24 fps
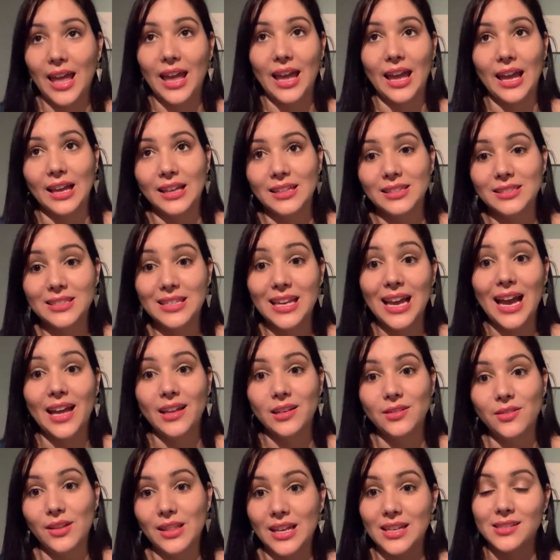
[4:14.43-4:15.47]
And yeah, I
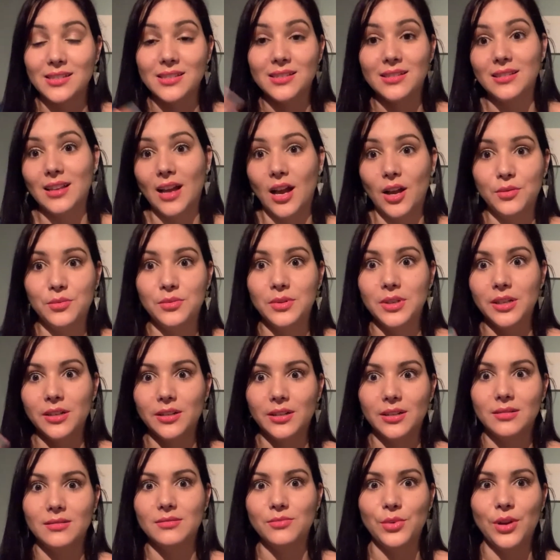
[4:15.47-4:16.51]
know that's how we
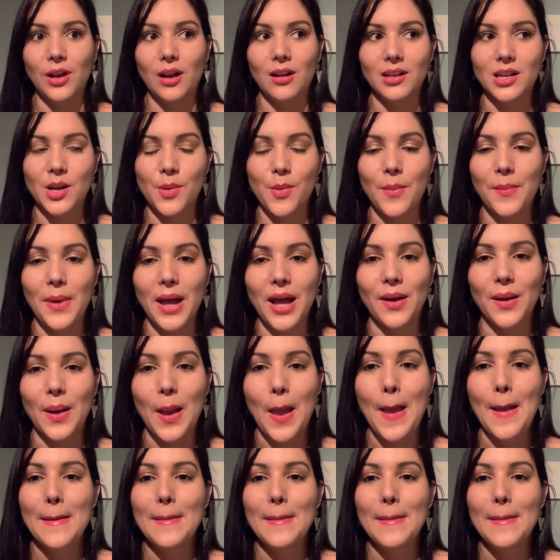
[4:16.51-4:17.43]
are, we all come about.